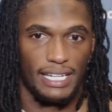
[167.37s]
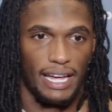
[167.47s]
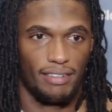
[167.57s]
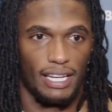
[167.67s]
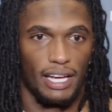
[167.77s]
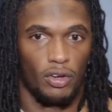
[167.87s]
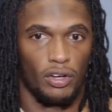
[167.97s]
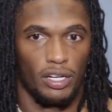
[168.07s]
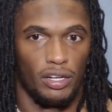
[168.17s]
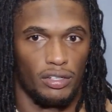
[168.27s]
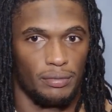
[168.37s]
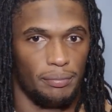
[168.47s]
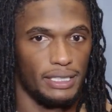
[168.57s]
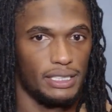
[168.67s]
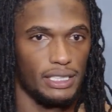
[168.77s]
they have a lot going on
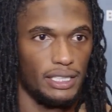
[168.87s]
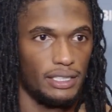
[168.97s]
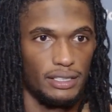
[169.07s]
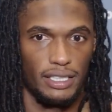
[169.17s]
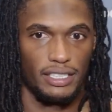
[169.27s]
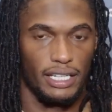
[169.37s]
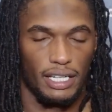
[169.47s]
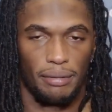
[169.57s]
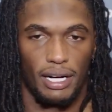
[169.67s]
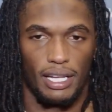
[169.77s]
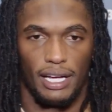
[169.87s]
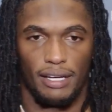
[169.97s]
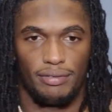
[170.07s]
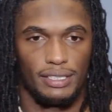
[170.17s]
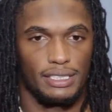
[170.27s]
mentally. They're thinking about a
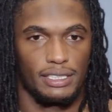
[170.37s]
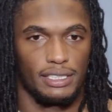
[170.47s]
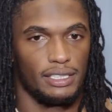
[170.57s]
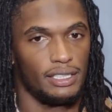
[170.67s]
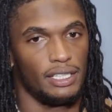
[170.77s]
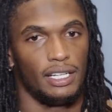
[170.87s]
lot physically.